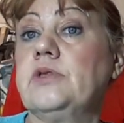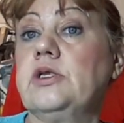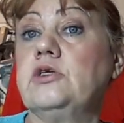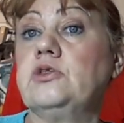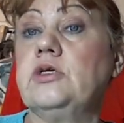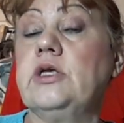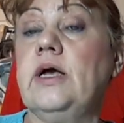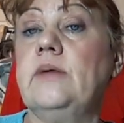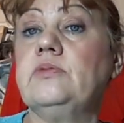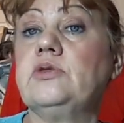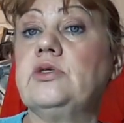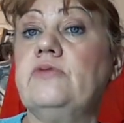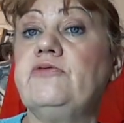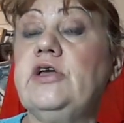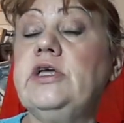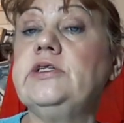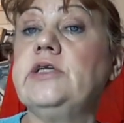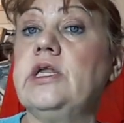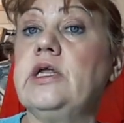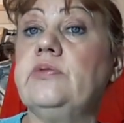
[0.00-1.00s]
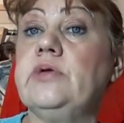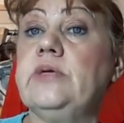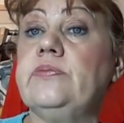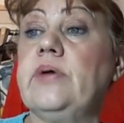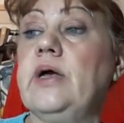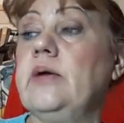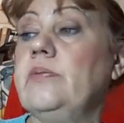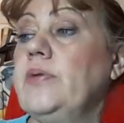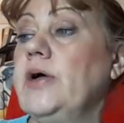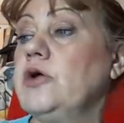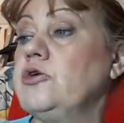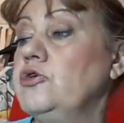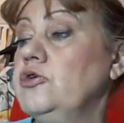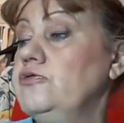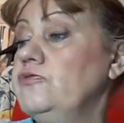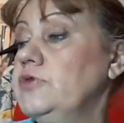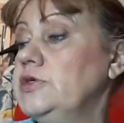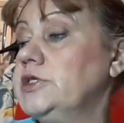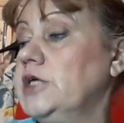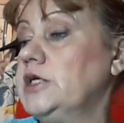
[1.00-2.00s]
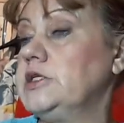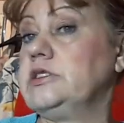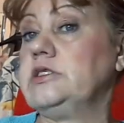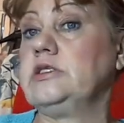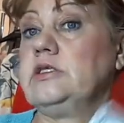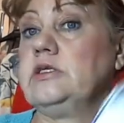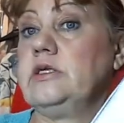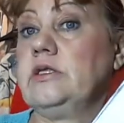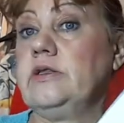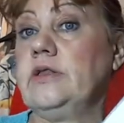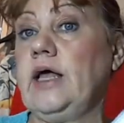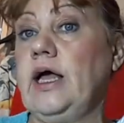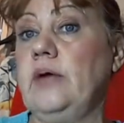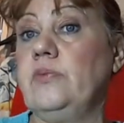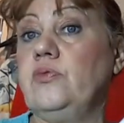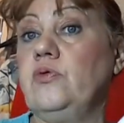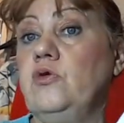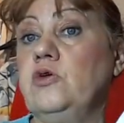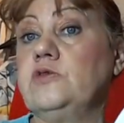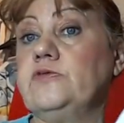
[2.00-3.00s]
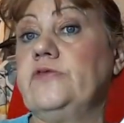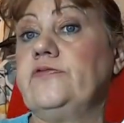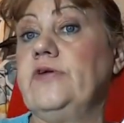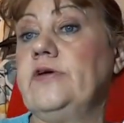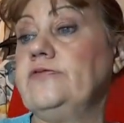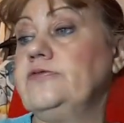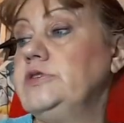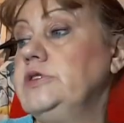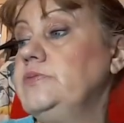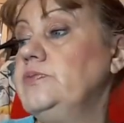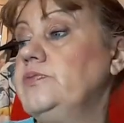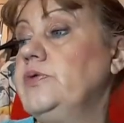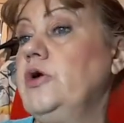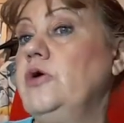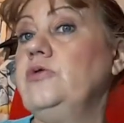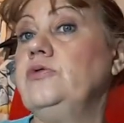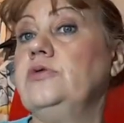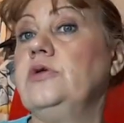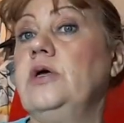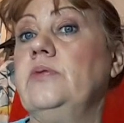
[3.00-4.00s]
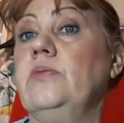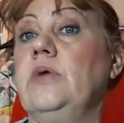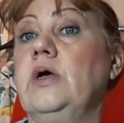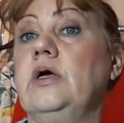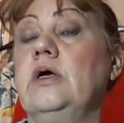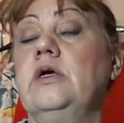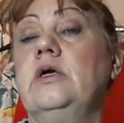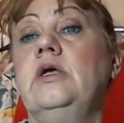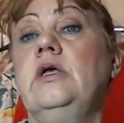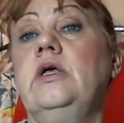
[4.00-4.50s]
So yep, so I've reined in a wee bit, but I couldn't resist that box for £15 and my